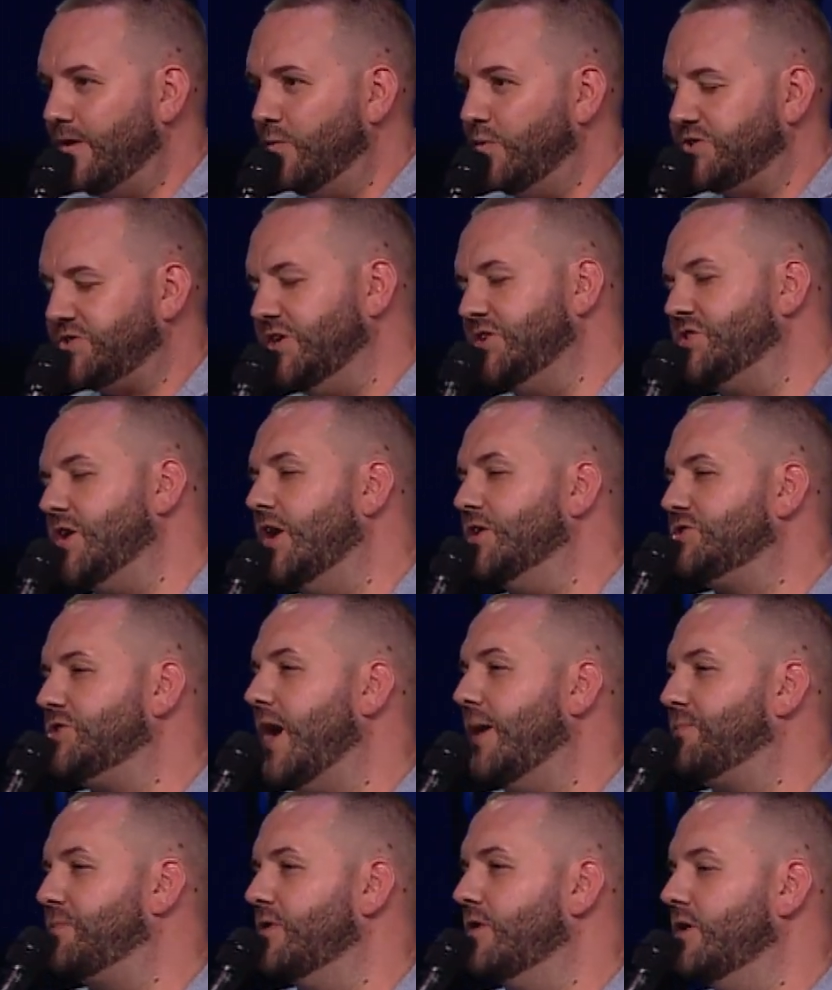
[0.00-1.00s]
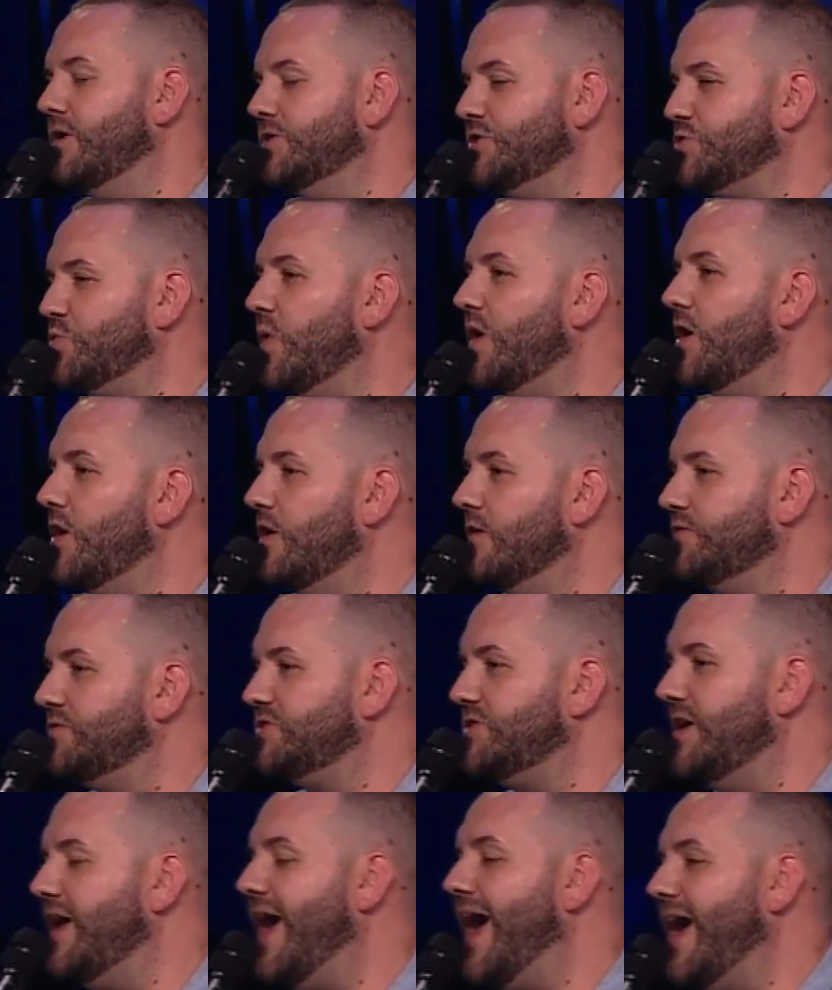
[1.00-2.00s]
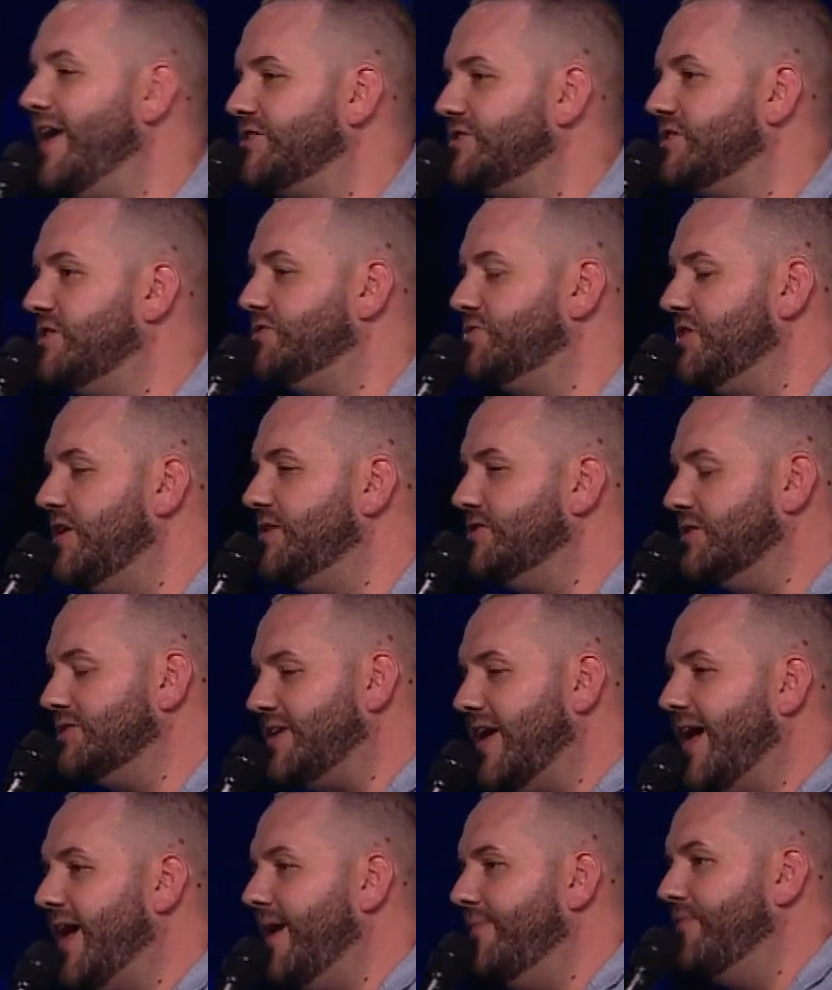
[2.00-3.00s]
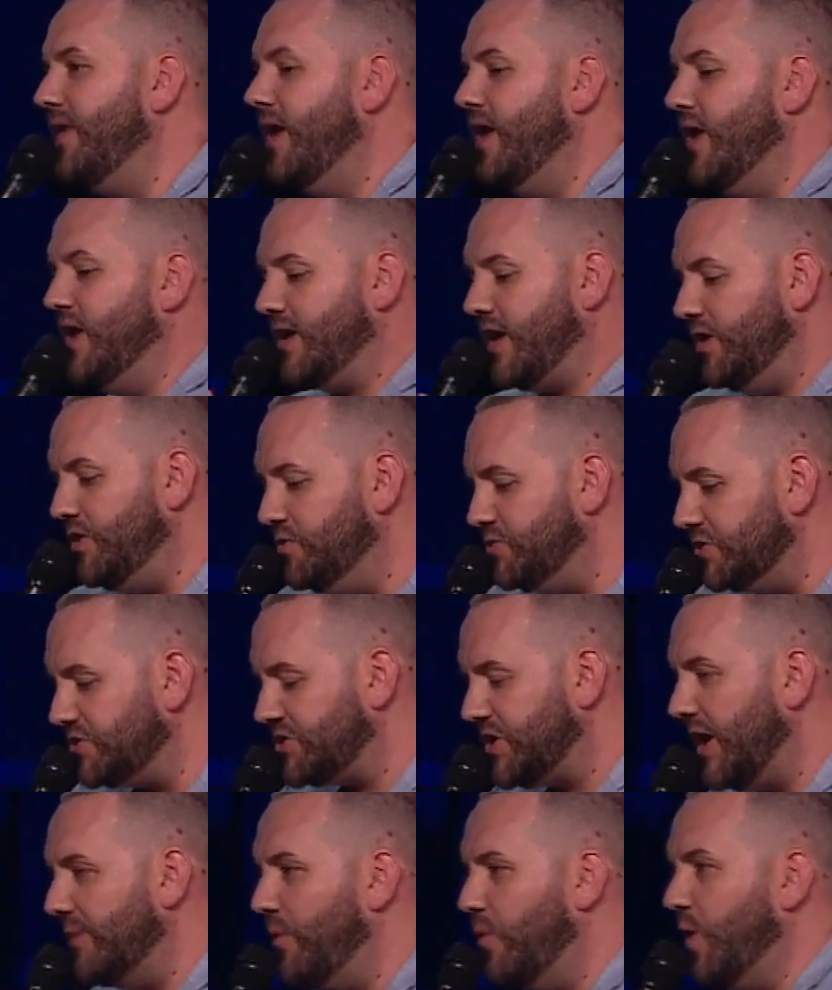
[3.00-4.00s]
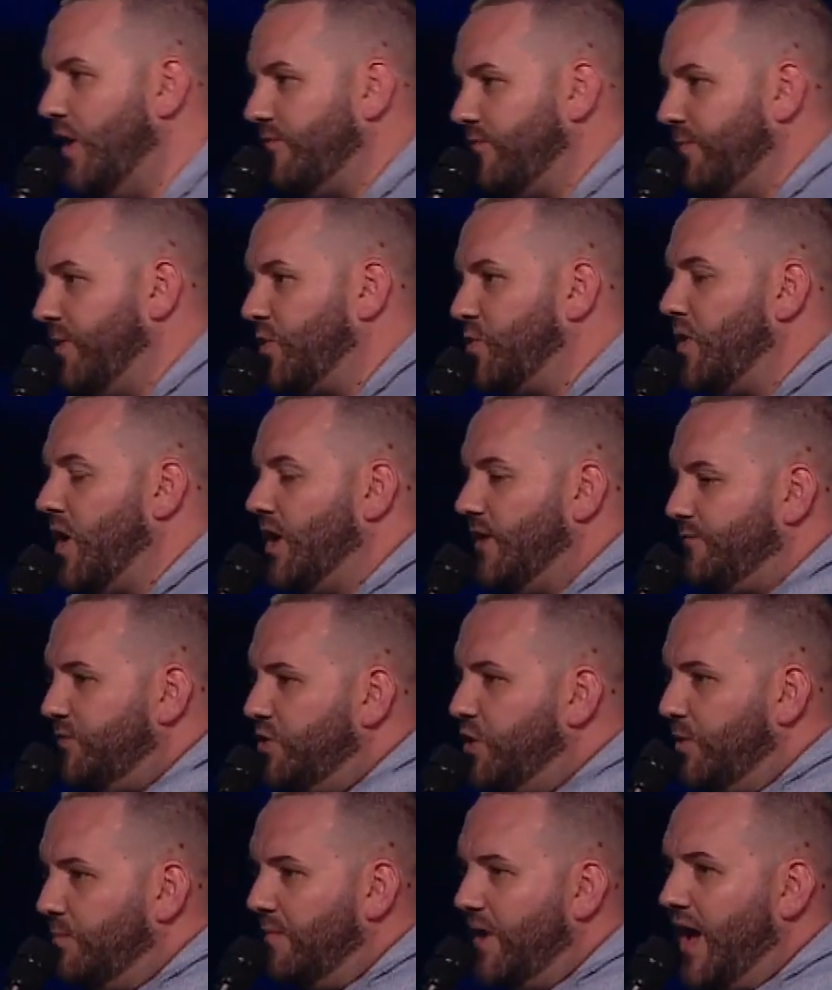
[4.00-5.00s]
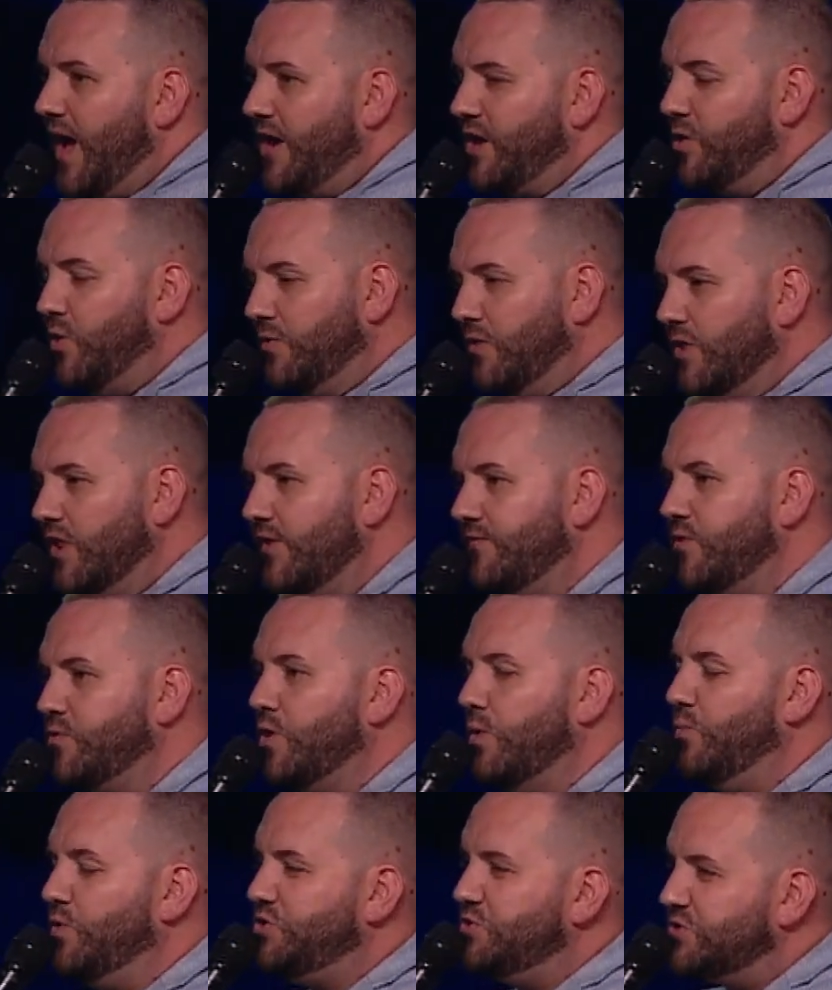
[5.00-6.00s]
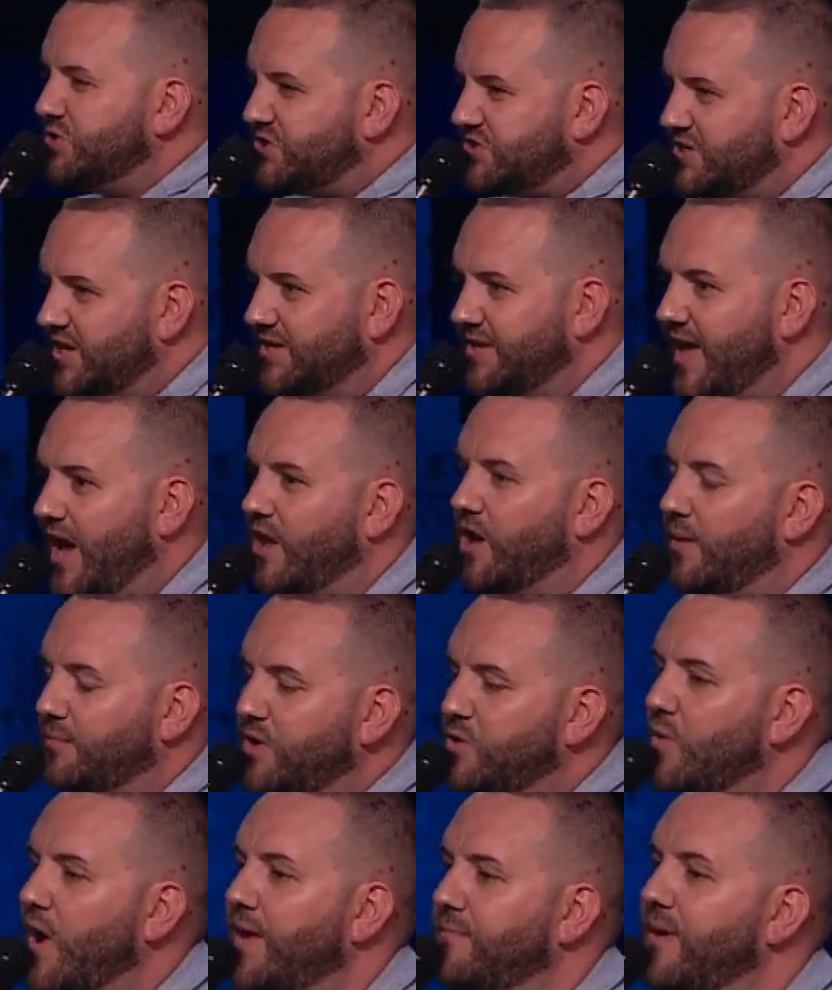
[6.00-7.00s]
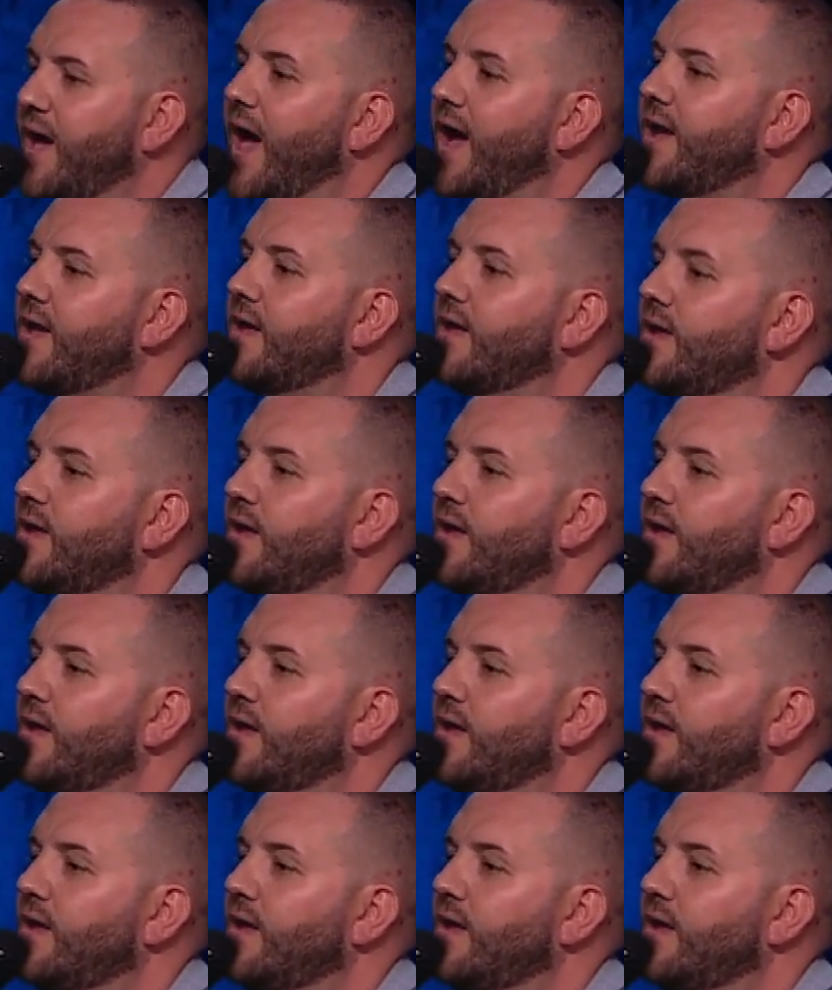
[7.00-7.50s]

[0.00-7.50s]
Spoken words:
We see John chapter 12, she asked Jesus, "Hey, can you just come away from the crowd? If you don't mind, go in the living room. Would you just sit down? I'll be right back."